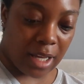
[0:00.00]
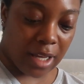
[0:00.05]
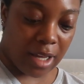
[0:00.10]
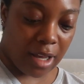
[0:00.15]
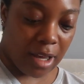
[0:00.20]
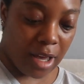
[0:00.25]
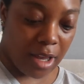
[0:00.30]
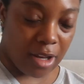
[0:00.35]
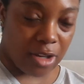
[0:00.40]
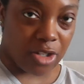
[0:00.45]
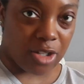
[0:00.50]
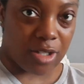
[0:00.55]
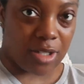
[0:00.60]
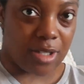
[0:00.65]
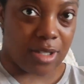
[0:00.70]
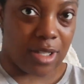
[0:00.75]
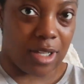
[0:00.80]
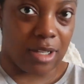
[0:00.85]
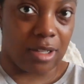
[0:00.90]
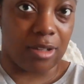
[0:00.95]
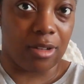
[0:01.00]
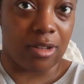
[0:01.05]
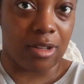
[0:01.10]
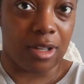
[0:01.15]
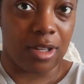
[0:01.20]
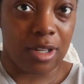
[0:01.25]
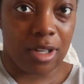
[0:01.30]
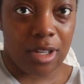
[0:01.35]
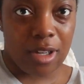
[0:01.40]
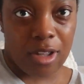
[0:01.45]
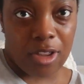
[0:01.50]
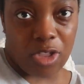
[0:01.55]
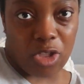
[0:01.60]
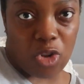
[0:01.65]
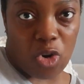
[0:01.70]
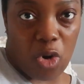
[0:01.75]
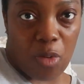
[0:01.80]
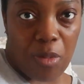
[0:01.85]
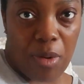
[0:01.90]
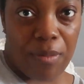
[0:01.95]
I can kind of just like
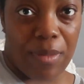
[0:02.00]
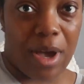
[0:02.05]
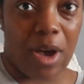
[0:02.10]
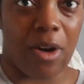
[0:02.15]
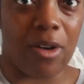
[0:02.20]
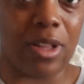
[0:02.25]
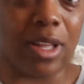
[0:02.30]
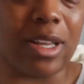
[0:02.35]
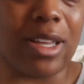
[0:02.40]
throw him about.